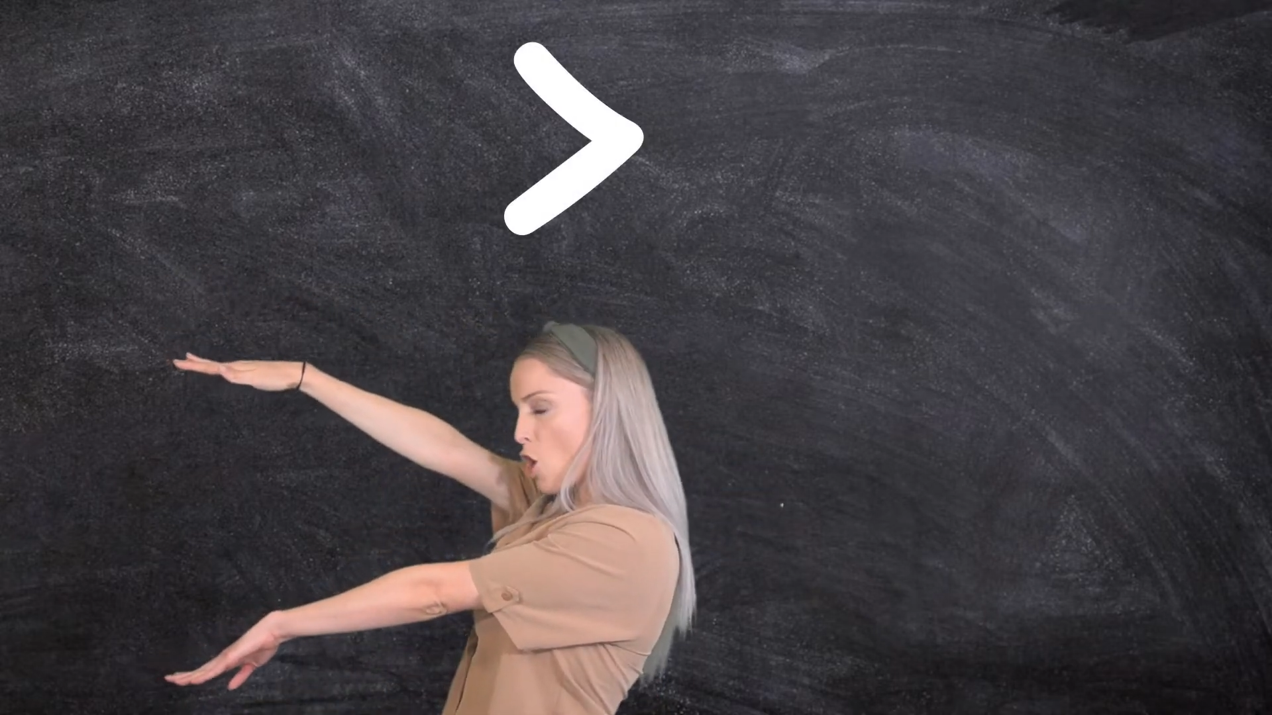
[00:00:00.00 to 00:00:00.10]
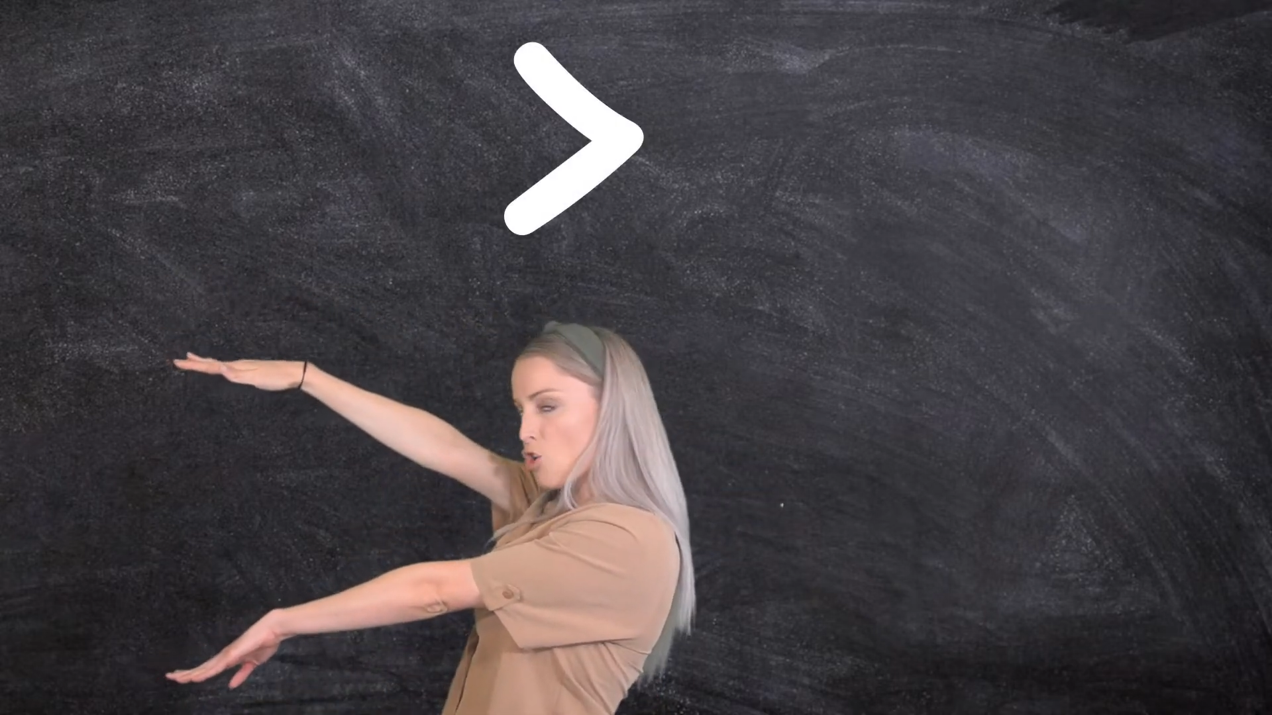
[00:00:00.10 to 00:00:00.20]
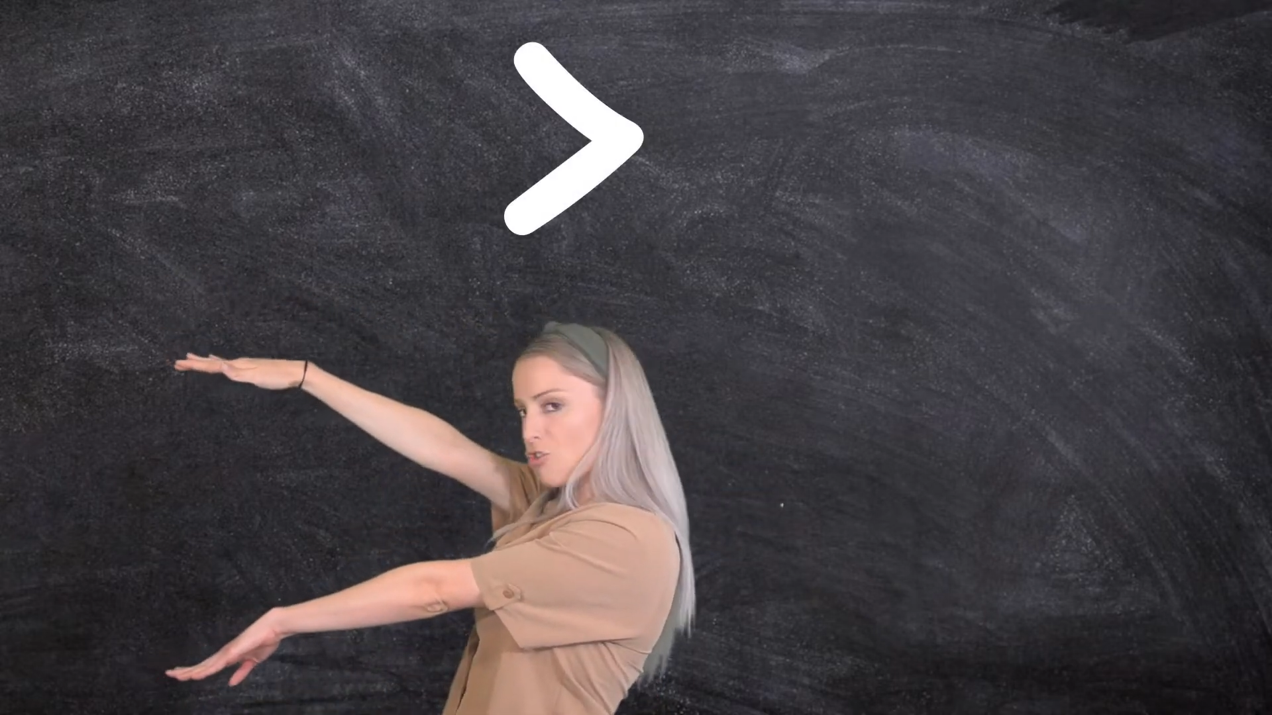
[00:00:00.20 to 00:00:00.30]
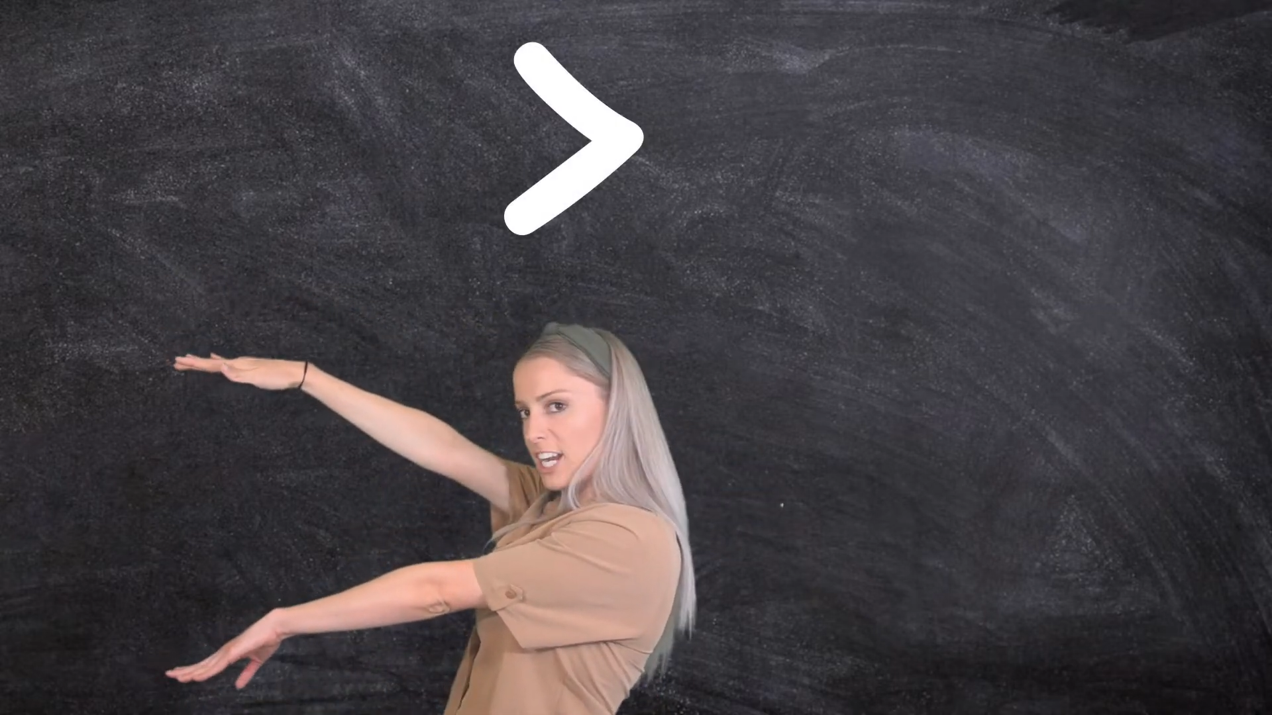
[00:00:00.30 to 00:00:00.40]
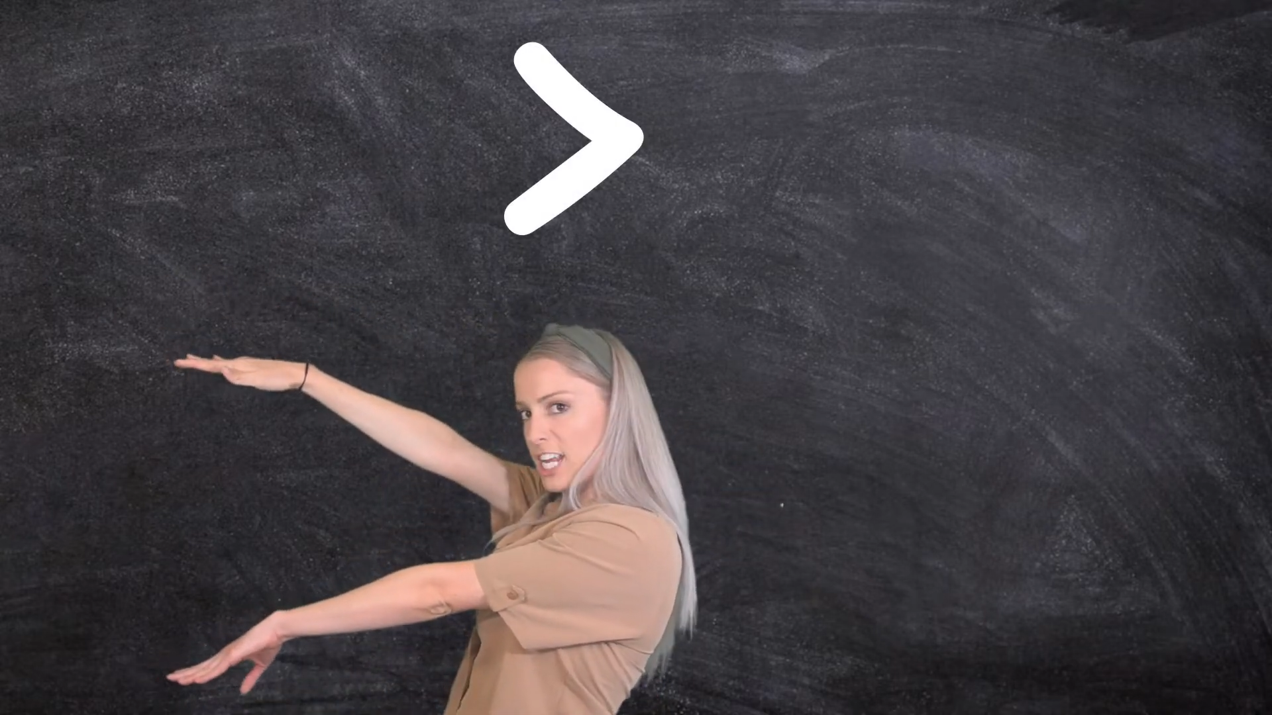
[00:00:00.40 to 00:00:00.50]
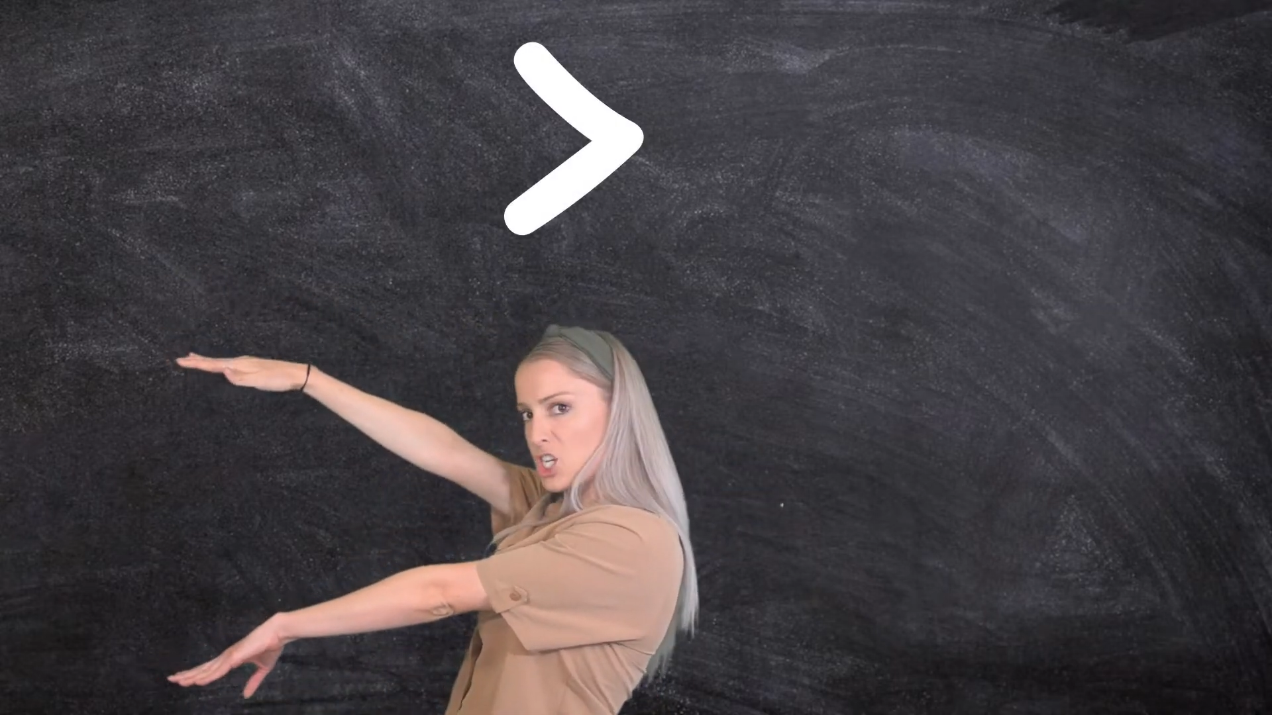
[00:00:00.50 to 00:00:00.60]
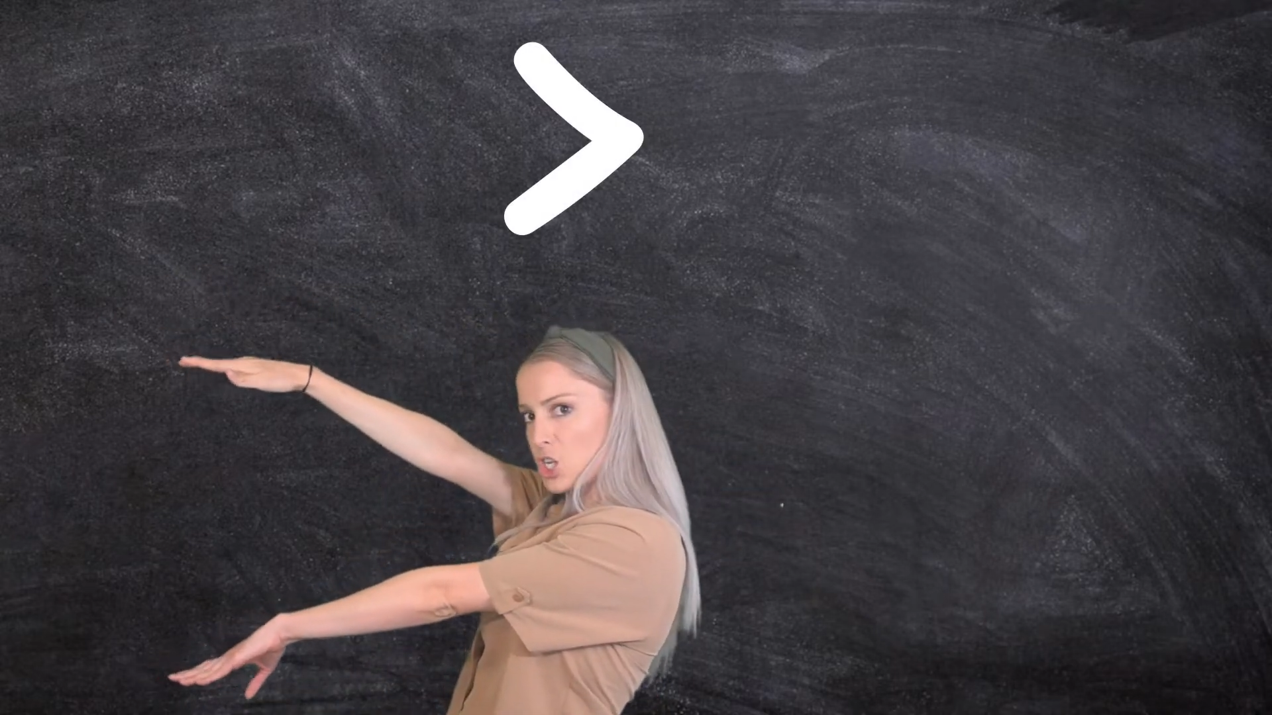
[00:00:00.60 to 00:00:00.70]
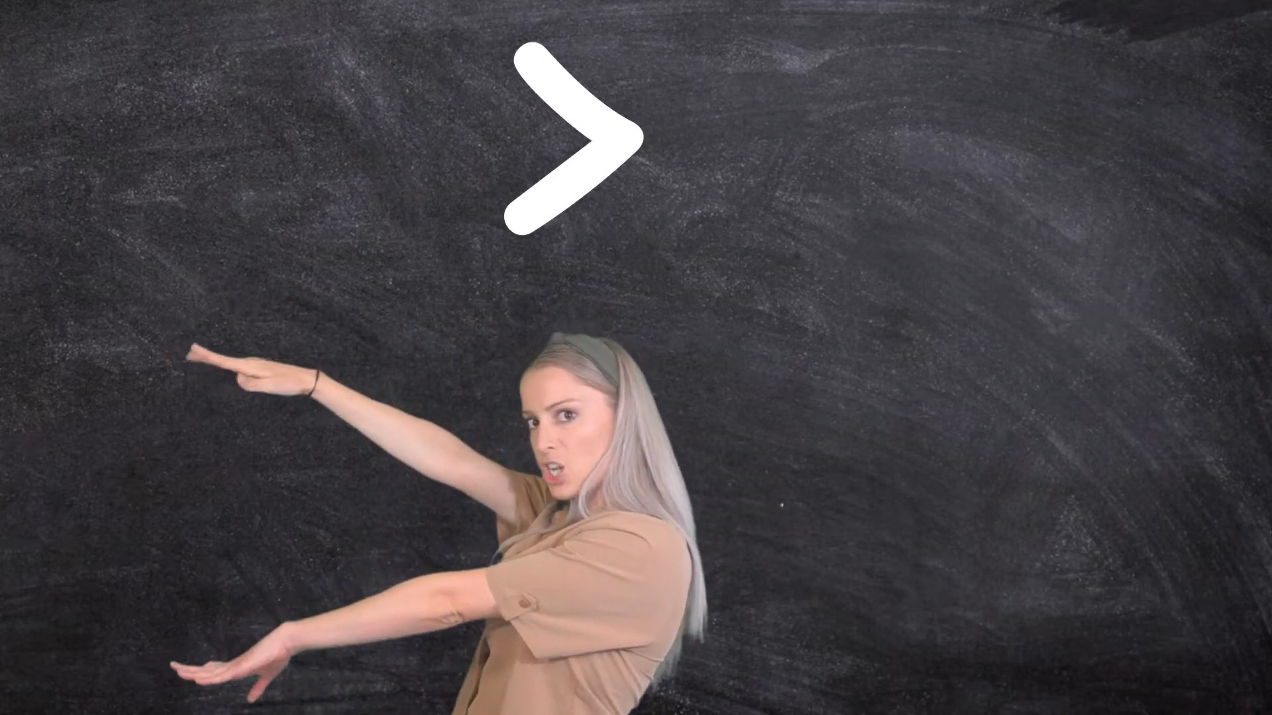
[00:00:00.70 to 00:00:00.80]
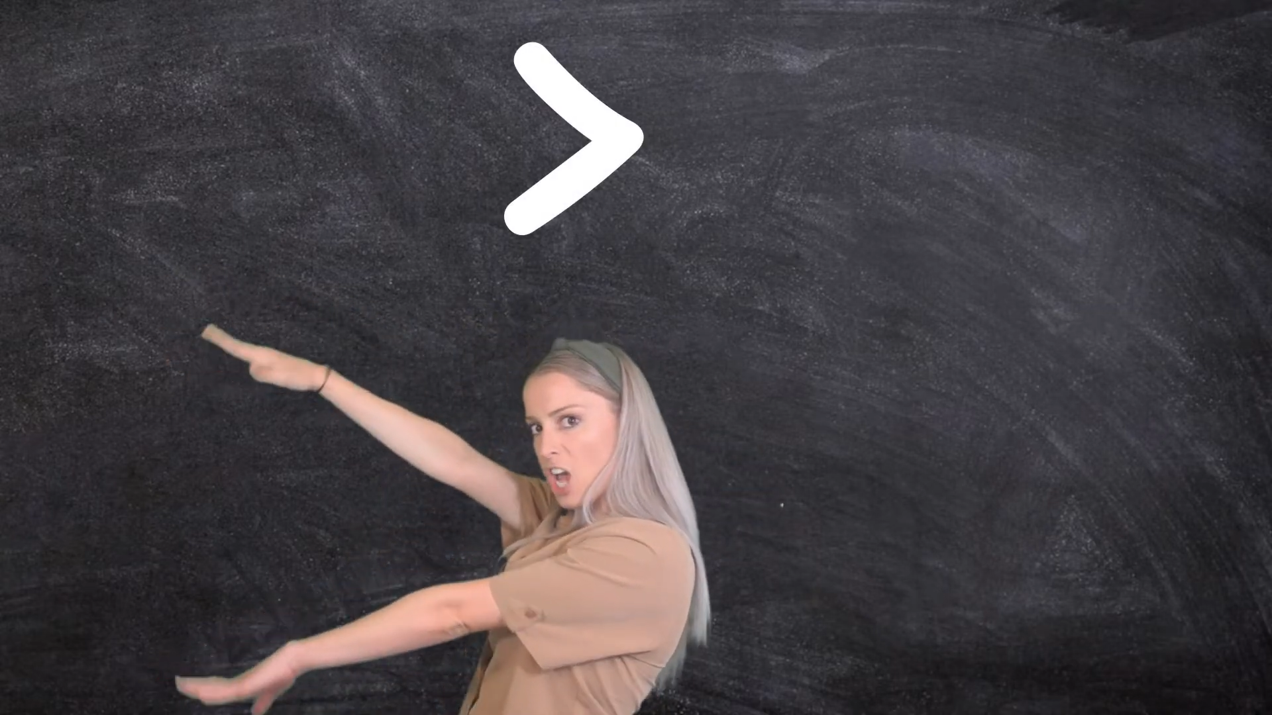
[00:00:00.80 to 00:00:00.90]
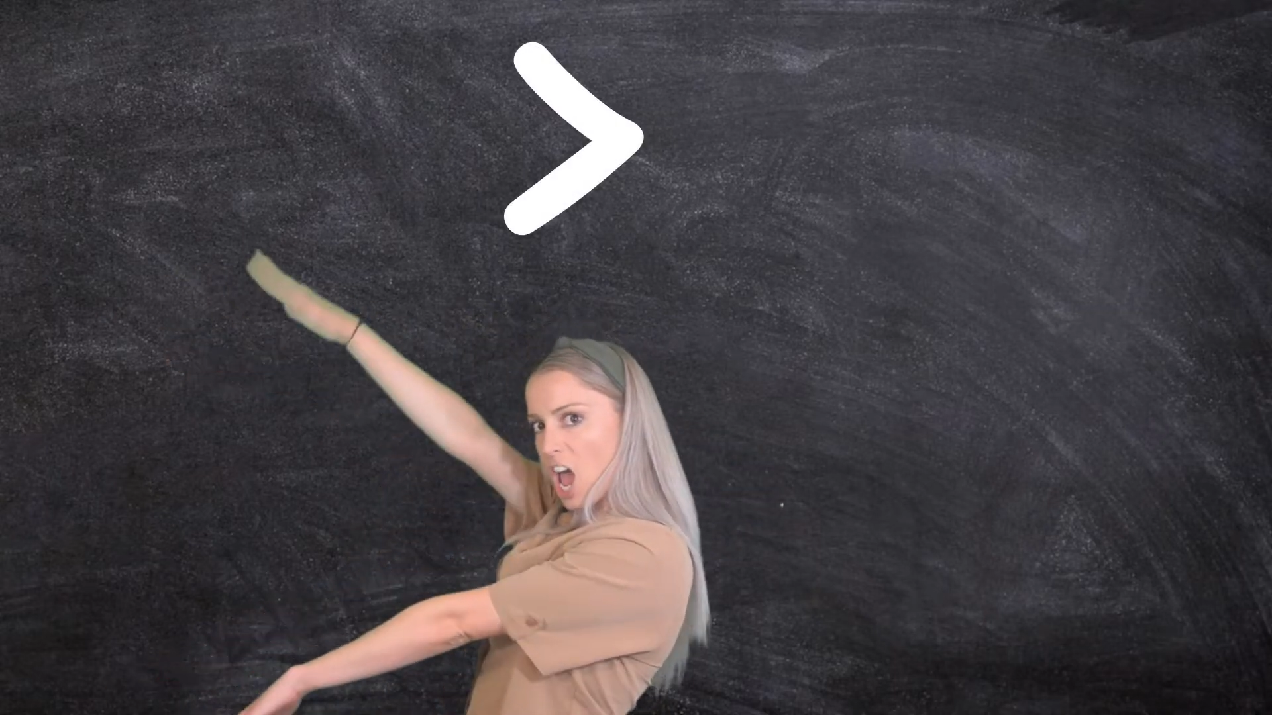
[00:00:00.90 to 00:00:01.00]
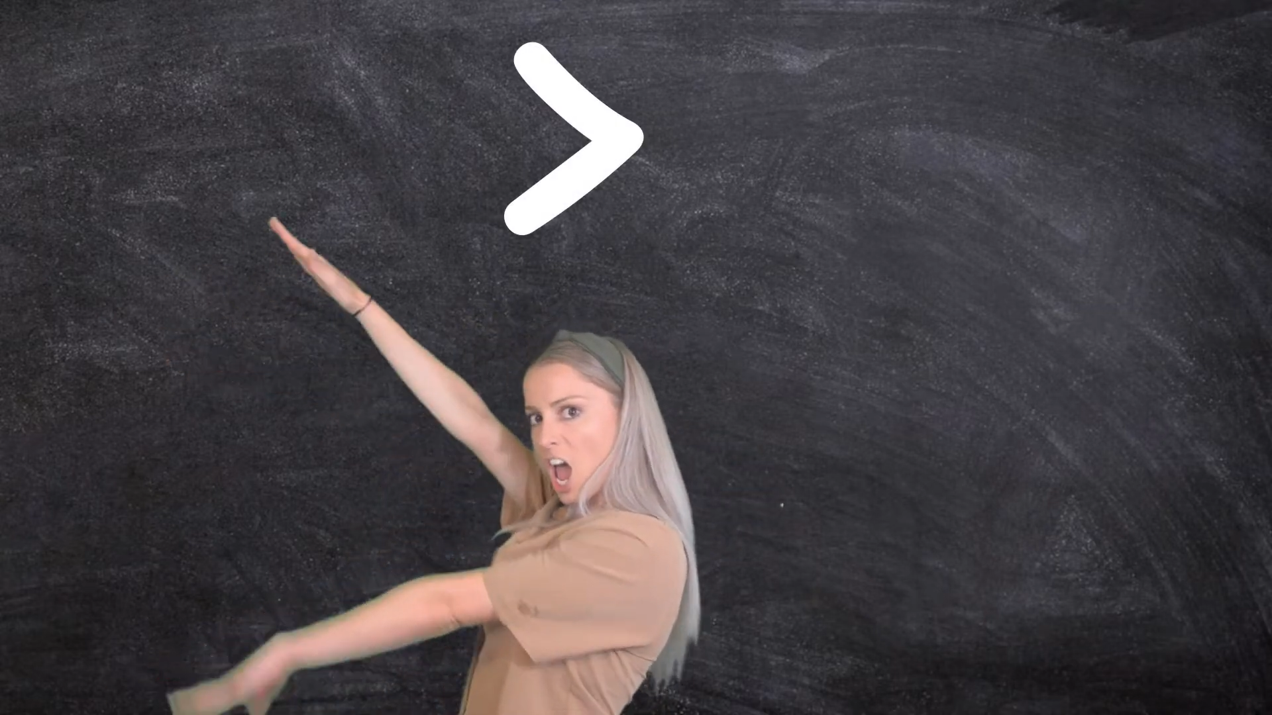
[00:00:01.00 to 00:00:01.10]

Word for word: ready to